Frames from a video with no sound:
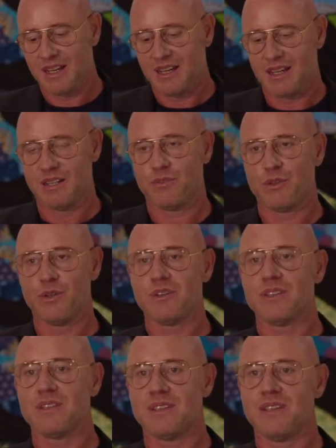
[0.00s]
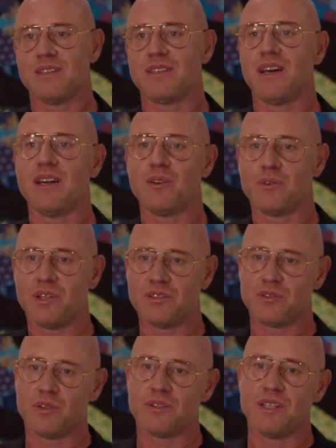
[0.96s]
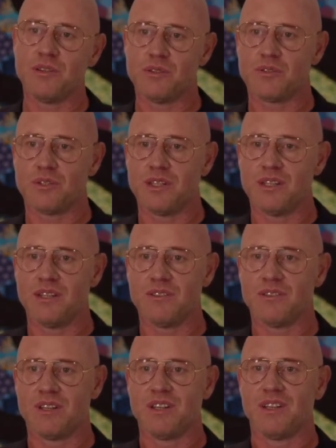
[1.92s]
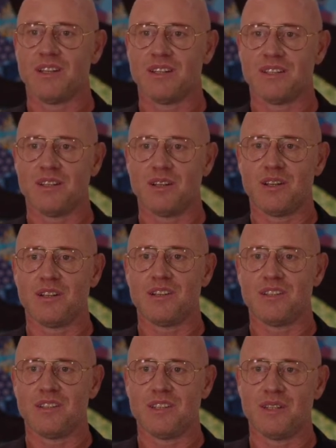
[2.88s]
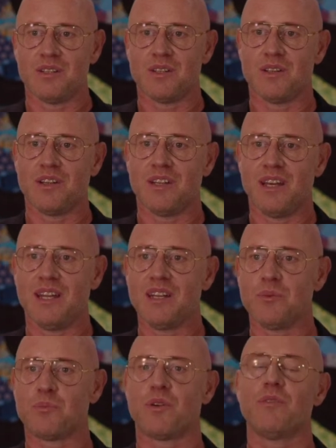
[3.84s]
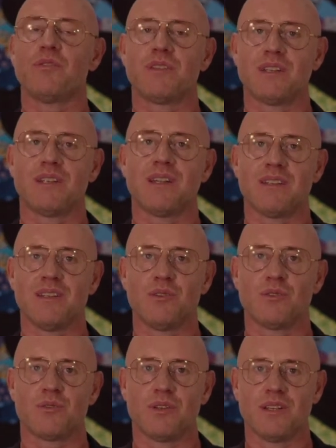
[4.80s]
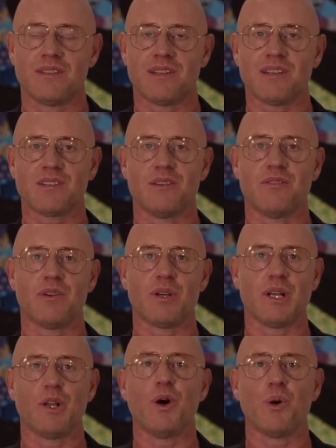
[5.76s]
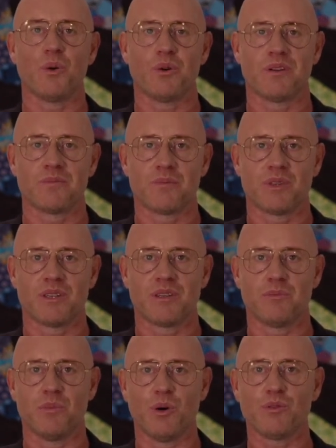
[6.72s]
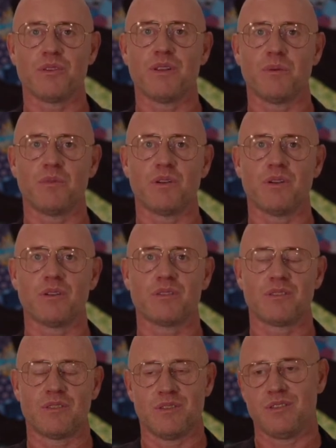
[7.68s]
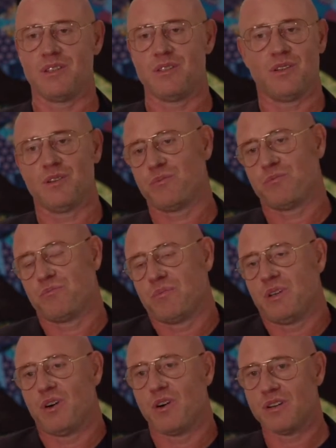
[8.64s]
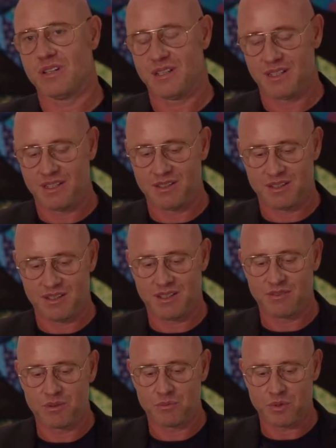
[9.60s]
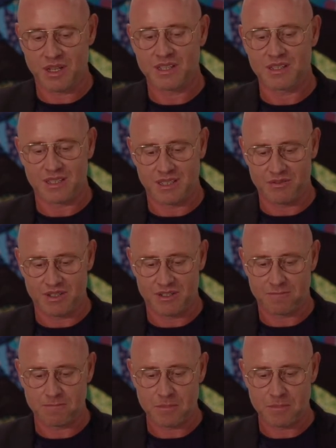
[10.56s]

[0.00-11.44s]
And if you look at the entire restaurant industry, the end profit in that industry is actually very low. Most of them are hardly even breaking even.